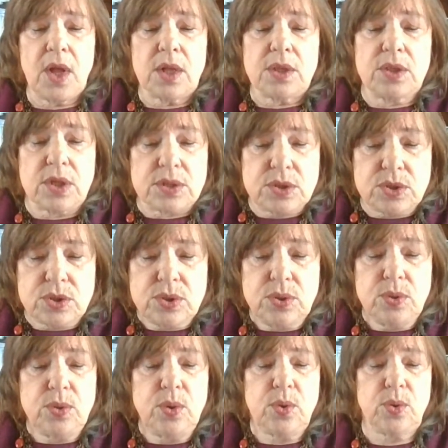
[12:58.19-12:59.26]
the
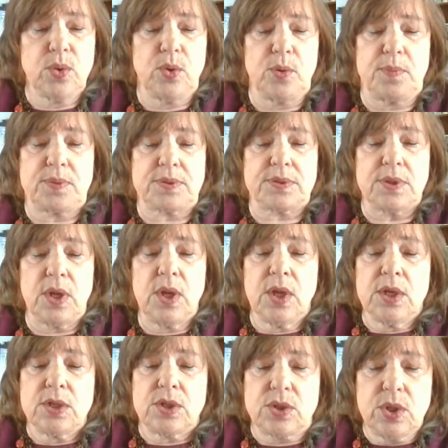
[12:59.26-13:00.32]
2 groups
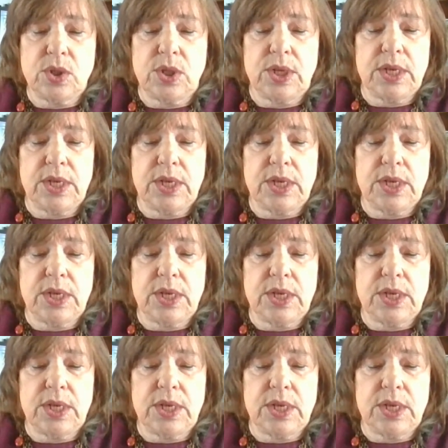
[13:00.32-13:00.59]
should